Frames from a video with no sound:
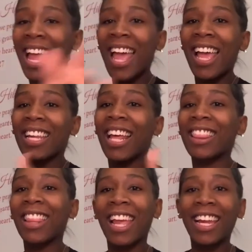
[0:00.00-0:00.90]
and i
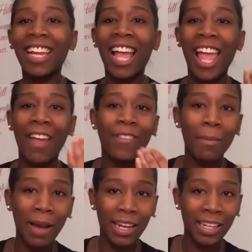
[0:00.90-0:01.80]
thank
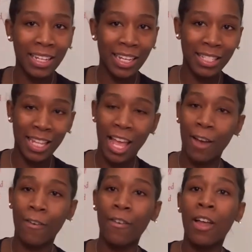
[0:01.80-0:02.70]
everybody that's have
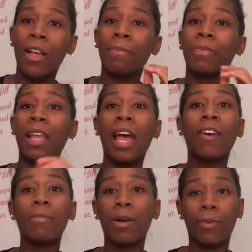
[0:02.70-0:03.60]
that have
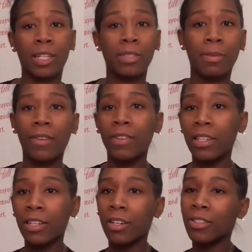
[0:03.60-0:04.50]
been watching my
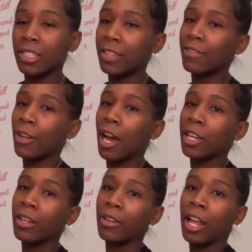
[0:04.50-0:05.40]
videos even though i
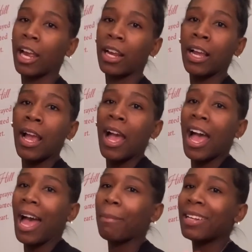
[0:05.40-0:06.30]
know like
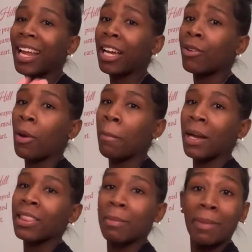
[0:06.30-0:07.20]
i be like on a
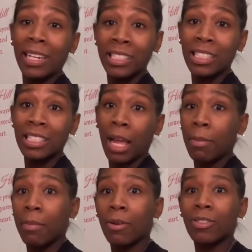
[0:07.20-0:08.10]
month basis i be
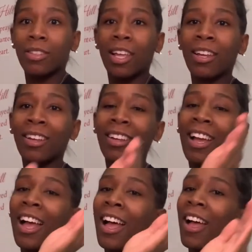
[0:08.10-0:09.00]
posting like
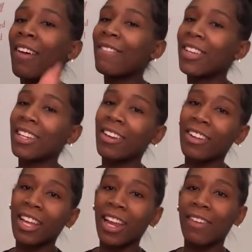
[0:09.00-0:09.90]
video
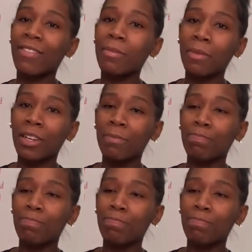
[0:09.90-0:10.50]
like every month